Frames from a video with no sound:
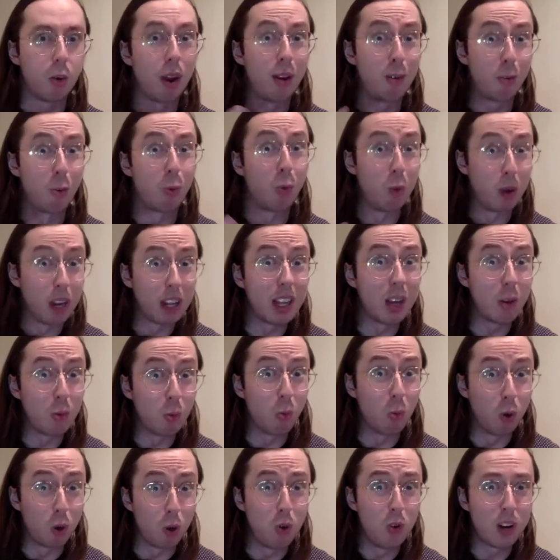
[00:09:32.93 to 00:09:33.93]
and really
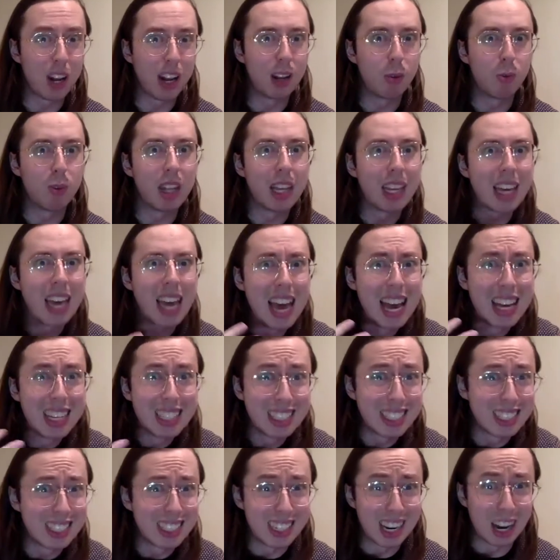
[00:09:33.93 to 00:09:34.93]
rude and like
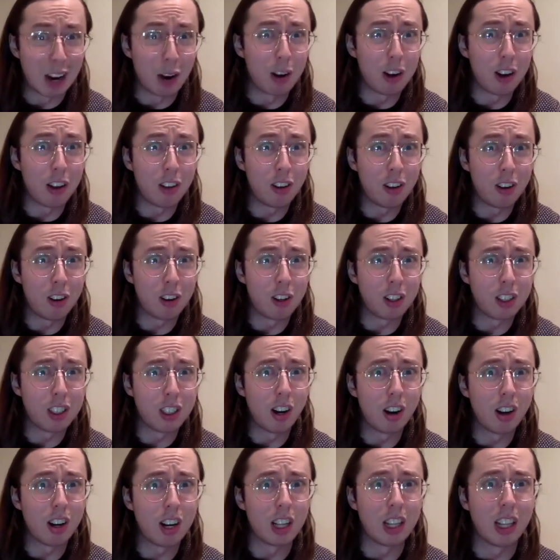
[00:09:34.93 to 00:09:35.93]
stared at all the girls in
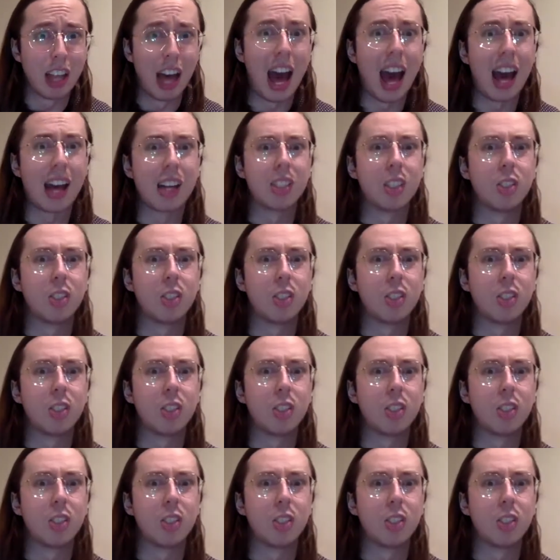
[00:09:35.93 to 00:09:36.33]
our class.